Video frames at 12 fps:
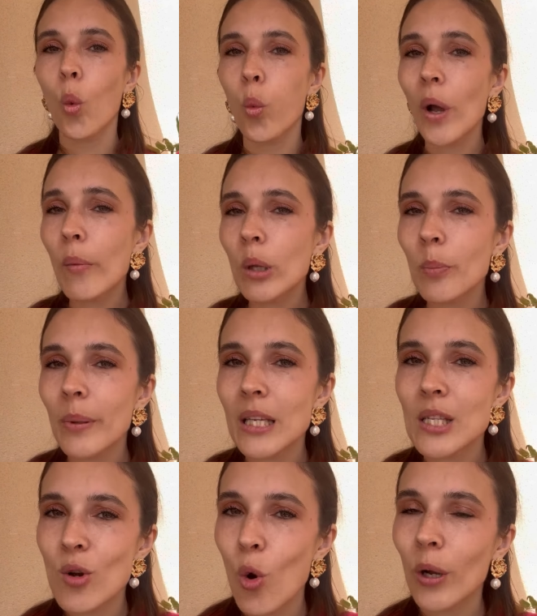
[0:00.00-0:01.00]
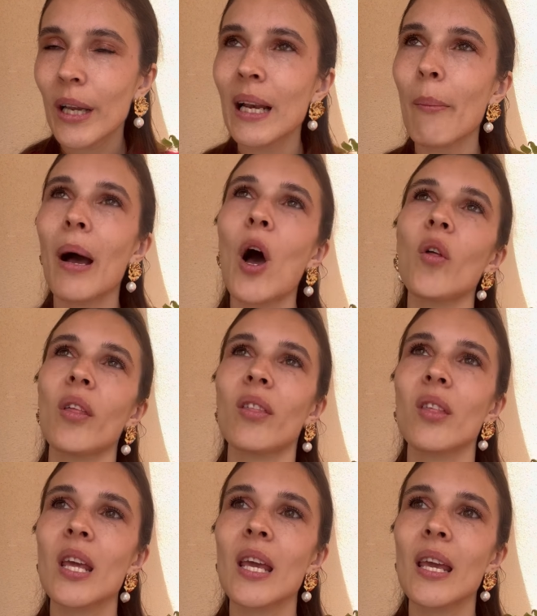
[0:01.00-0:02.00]
We will be talking about
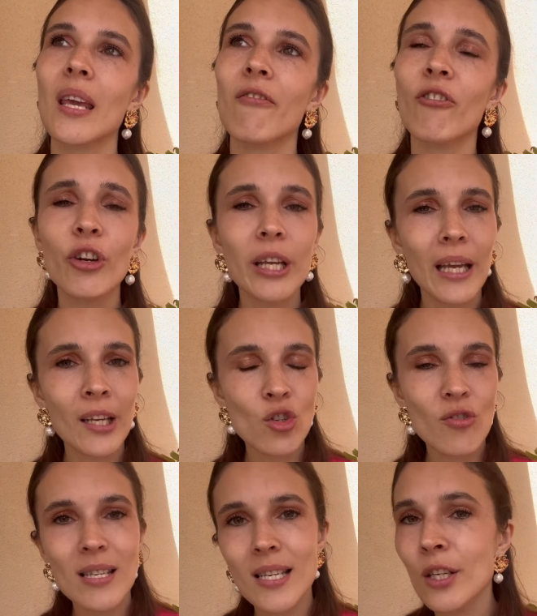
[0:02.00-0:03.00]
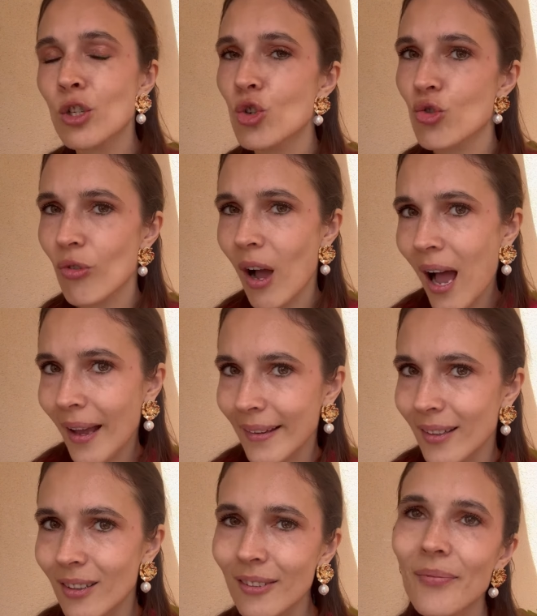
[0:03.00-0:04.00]
the very interesting
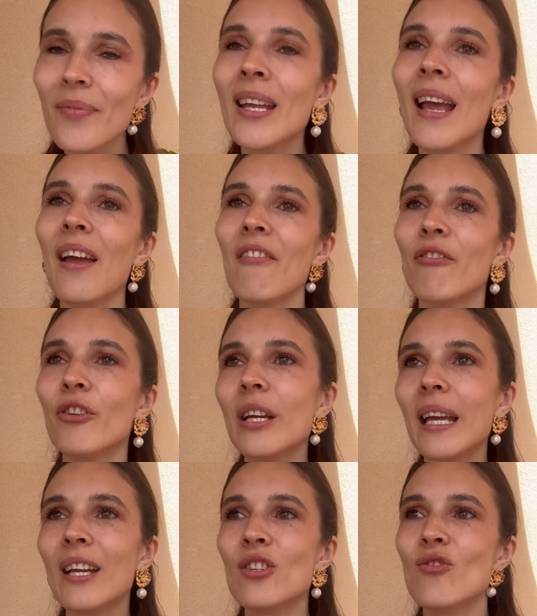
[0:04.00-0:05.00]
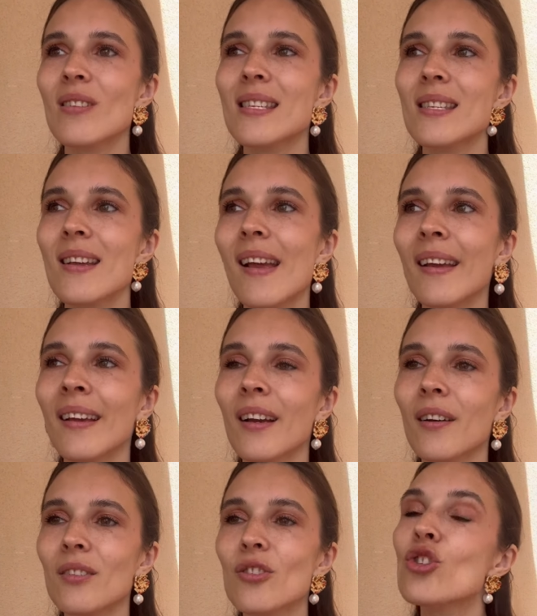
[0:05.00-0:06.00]
trial, very interesting
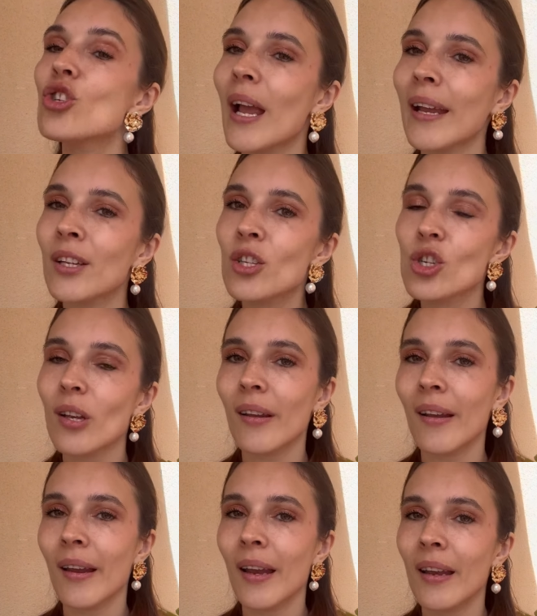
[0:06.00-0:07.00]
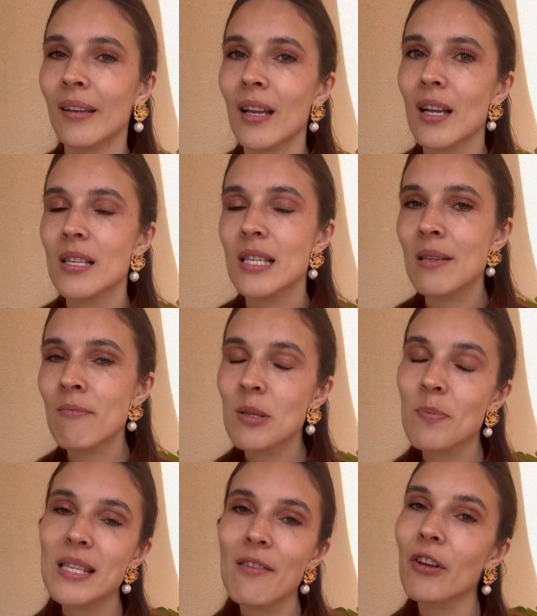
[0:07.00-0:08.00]
change in some
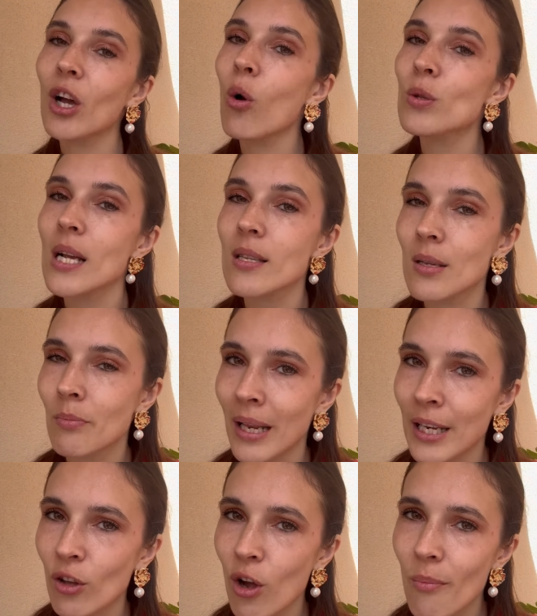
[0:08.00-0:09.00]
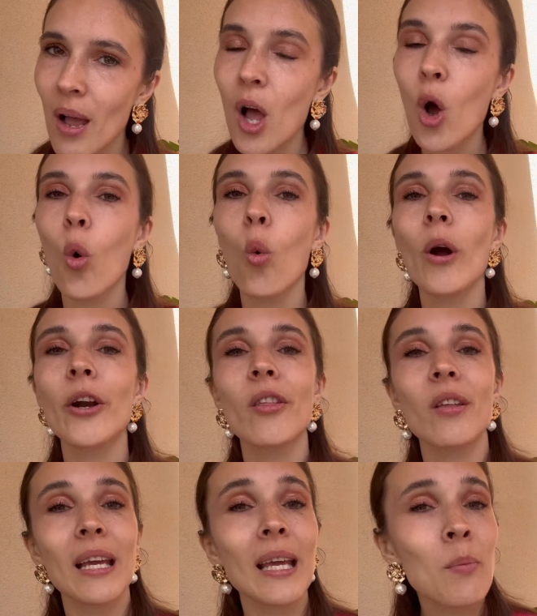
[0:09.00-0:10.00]
specific hotels in Benidorm, where
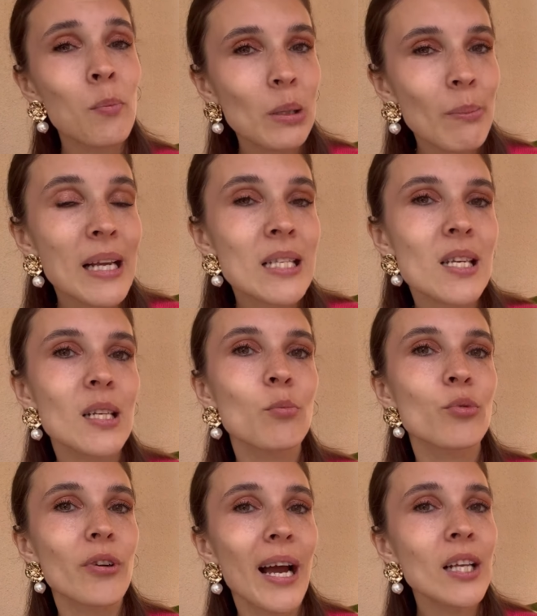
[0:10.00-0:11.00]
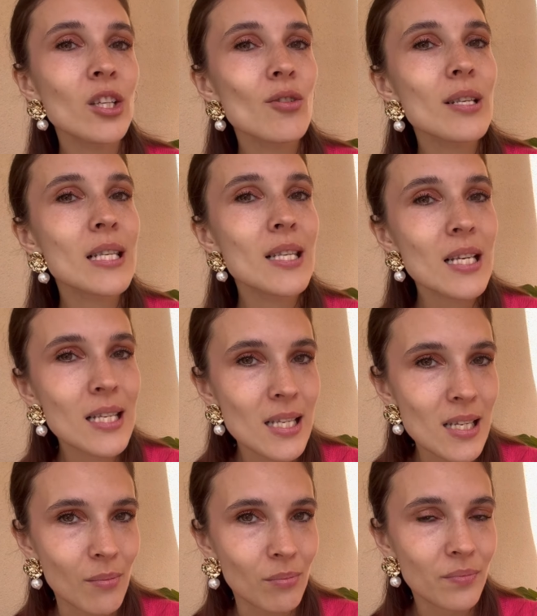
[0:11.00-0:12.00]
they implemented a brand new
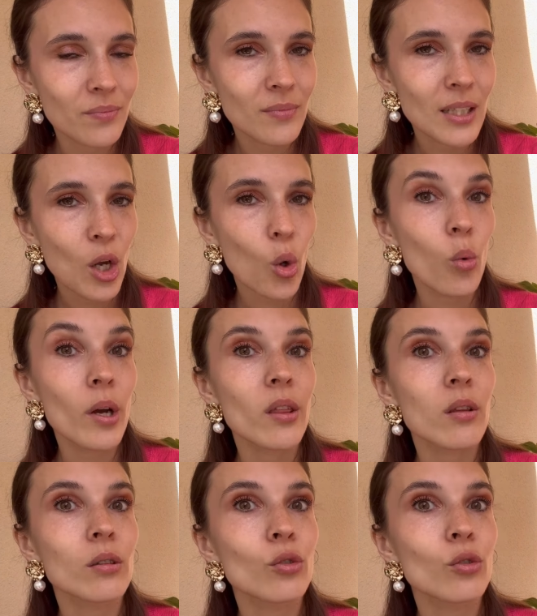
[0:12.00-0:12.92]
system with